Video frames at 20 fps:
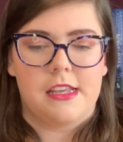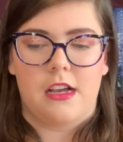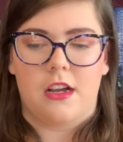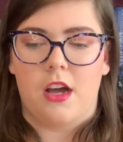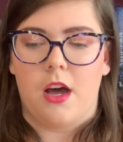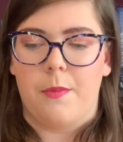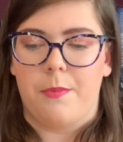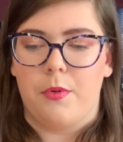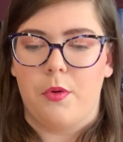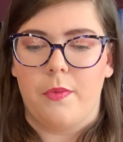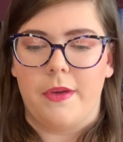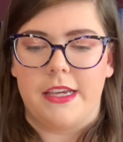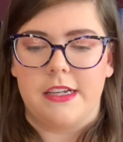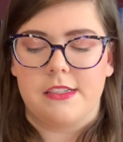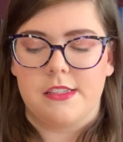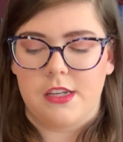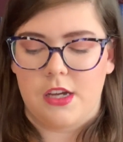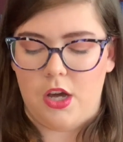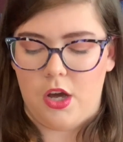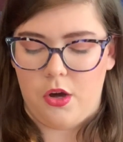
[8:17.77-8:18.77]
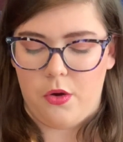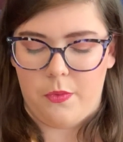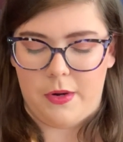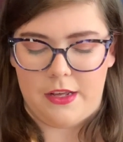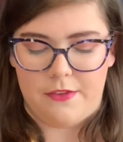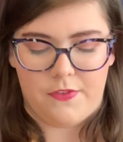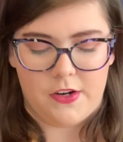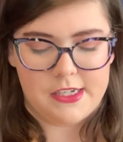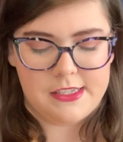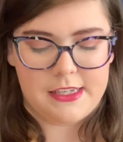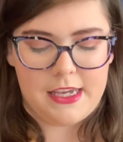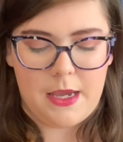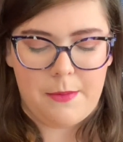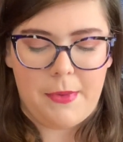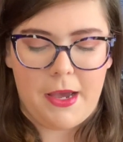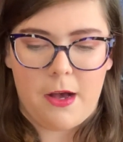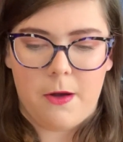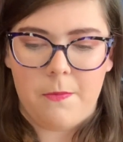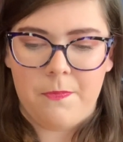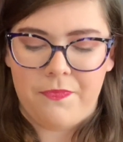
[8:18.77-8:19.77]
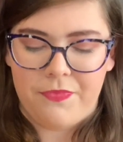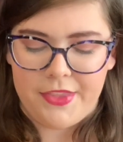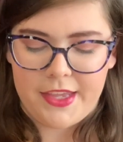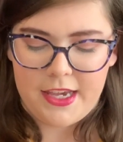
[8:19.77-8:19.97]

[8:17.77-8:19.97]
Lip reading: a couple weeks ago when it first came out,